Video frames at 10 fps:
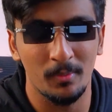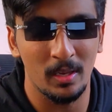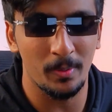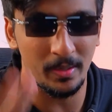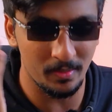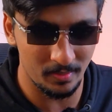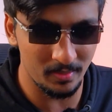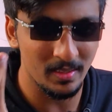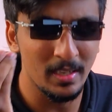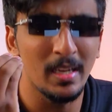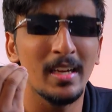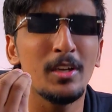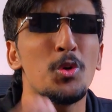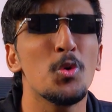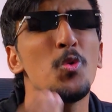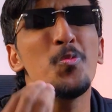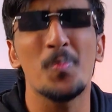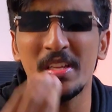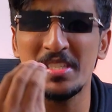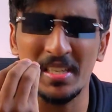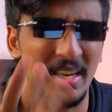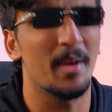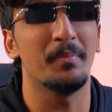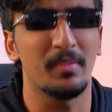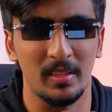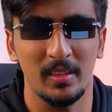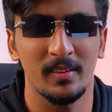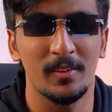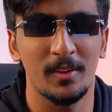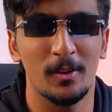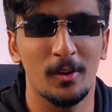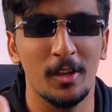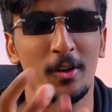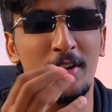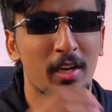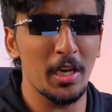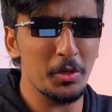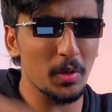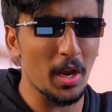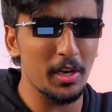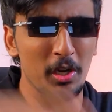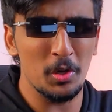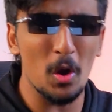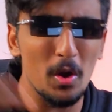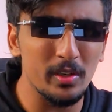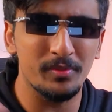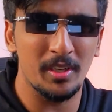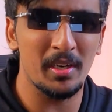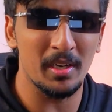the evaluators, is too much clumsy. Okay, you're trying to add a lot of